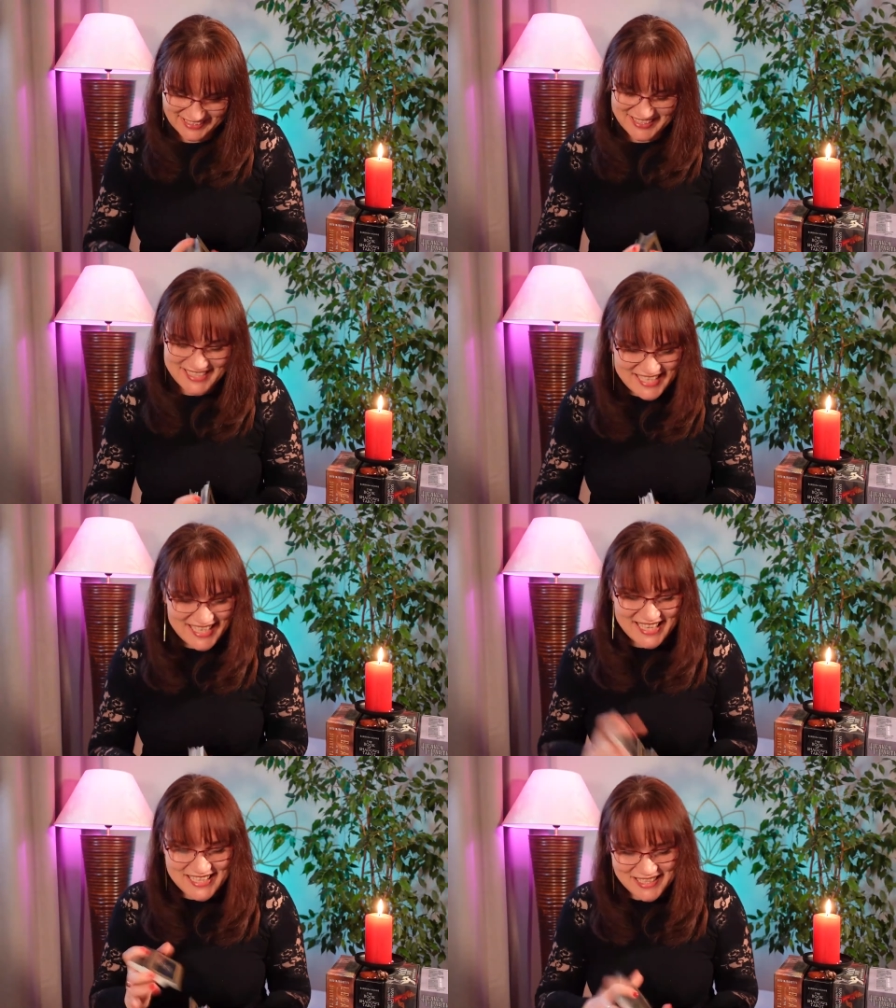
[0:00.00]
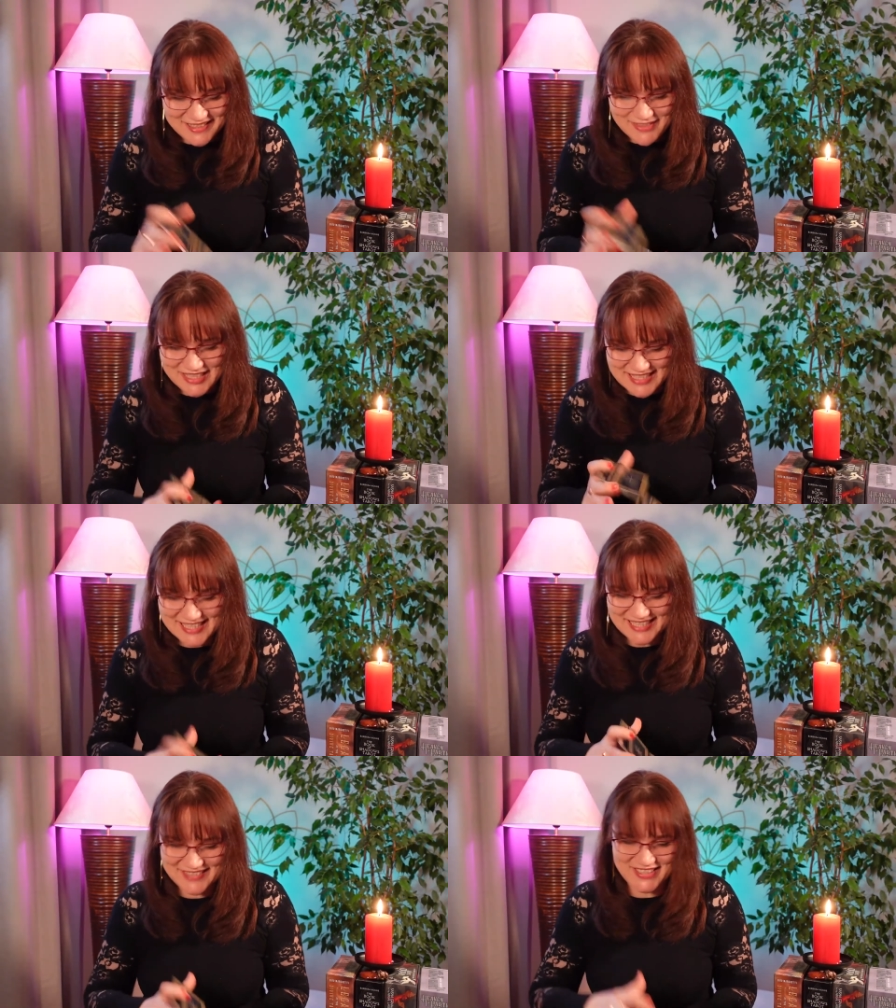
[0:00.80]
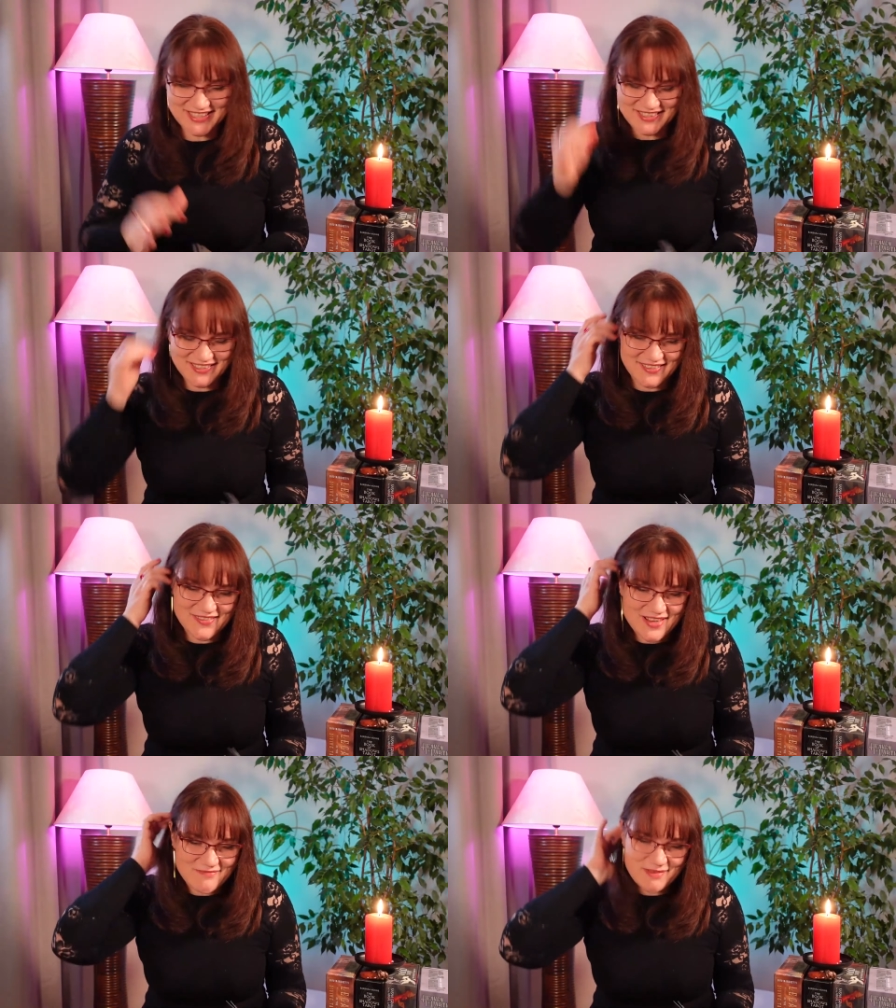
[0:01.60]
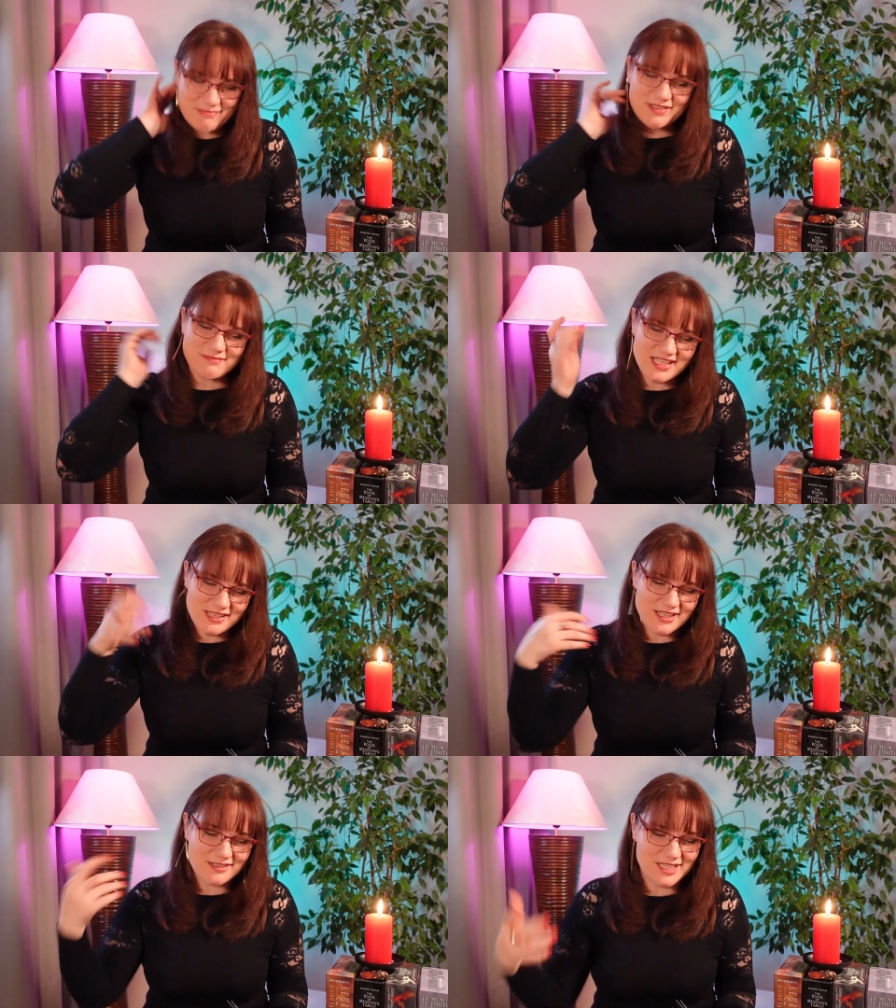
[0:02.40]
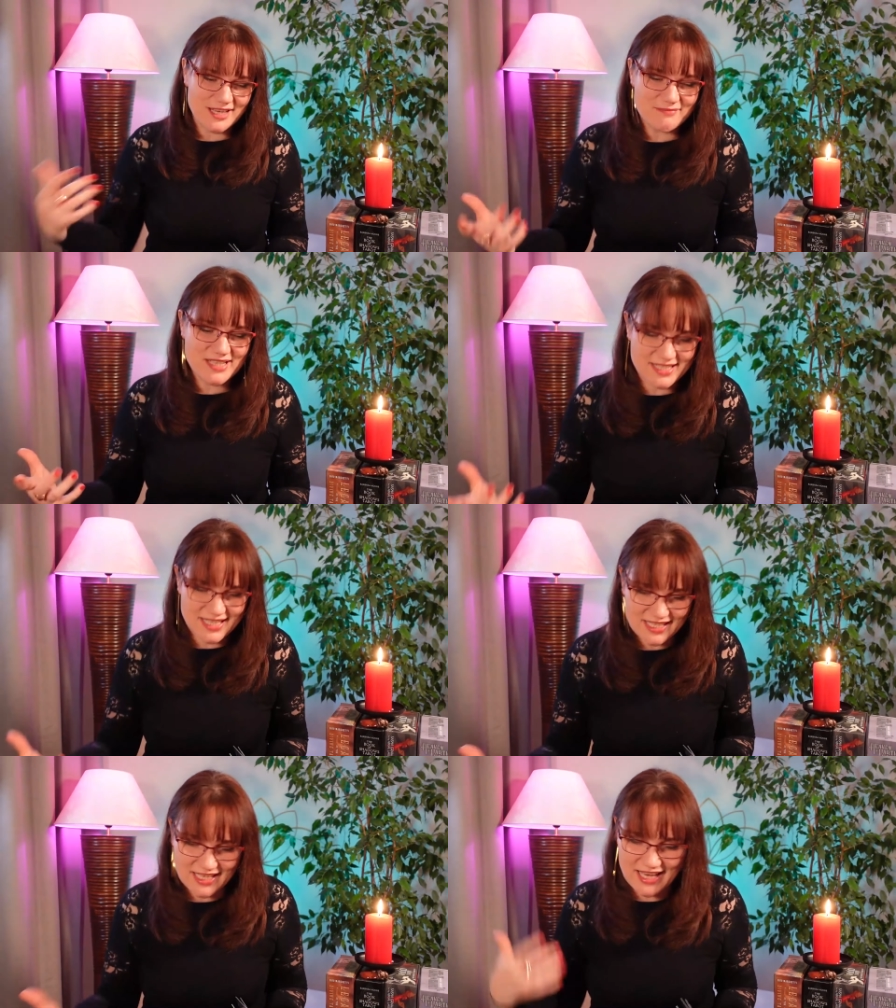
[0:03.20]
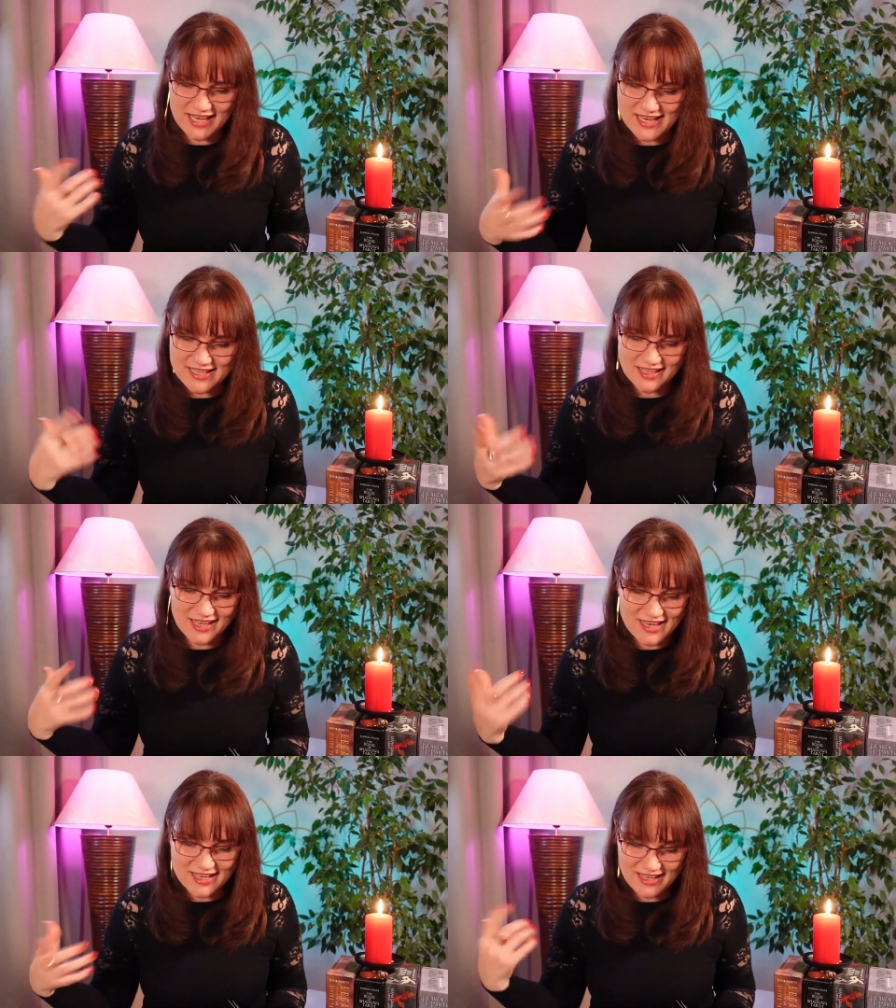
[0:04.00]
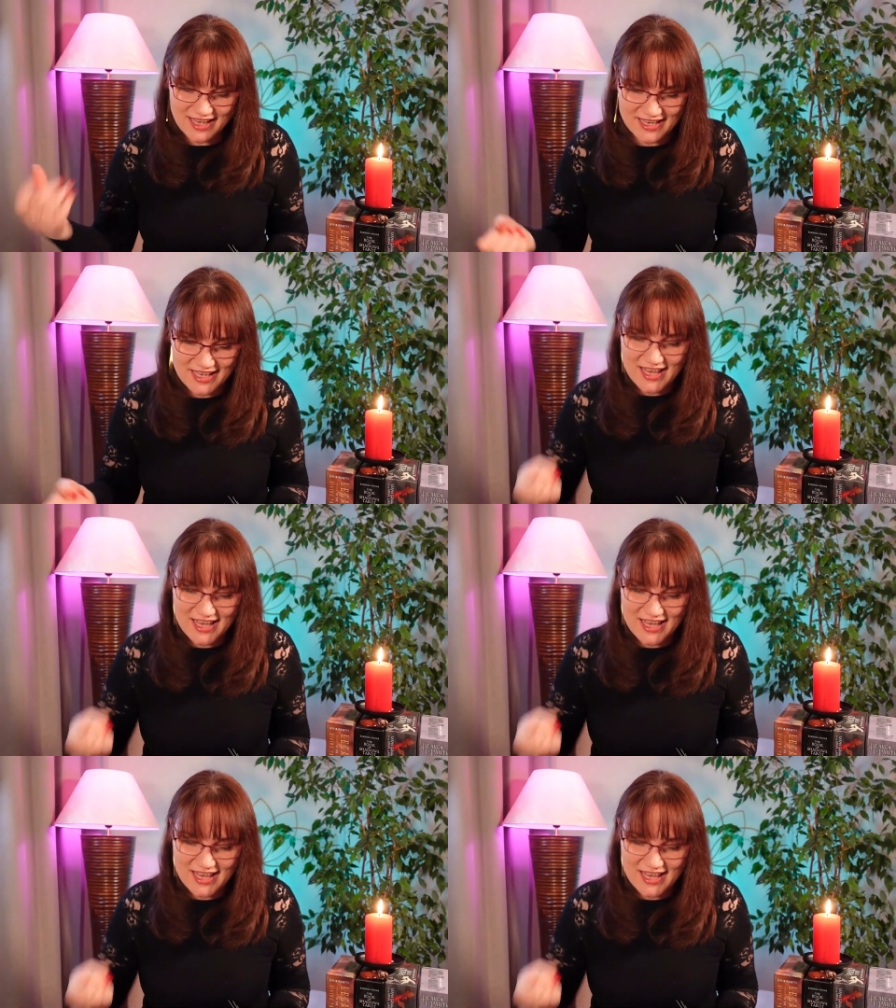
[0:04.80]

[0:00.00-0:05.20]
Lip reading: Silly, a little bit silly, because when people are making the same mistake again and again and again,